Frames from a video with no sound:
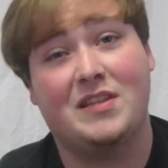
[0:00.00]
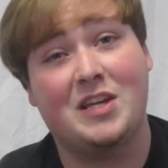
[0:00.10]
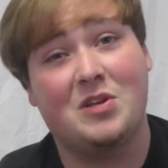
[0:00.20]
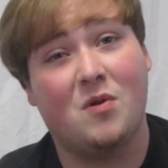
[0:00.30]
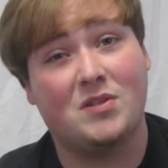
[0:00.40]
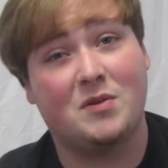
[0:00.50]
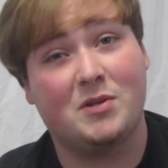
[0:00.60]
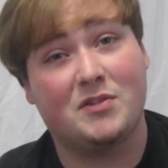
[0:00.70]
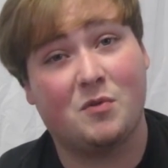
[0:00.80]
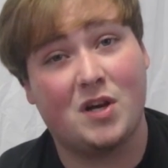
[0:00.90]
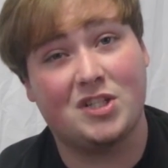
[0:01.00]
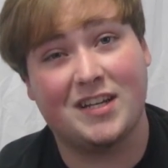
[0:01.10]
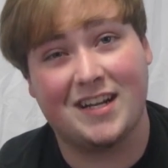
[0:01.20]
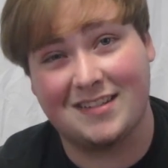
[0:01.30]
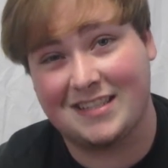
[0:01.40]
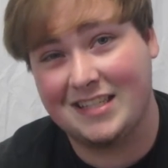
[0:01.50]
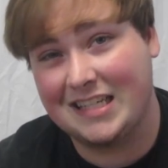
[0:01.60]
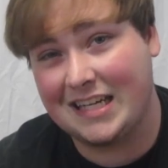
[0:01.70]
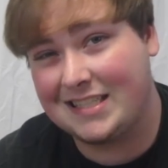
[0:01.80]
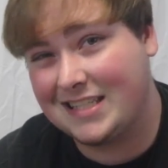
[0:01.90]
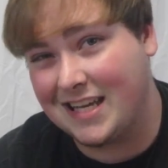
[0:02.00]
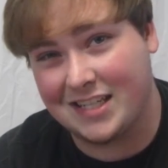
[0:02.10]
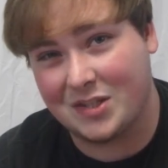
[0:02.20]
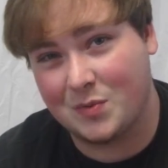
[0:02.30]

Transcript: Thank you all so much for watching, and I'll see you guys next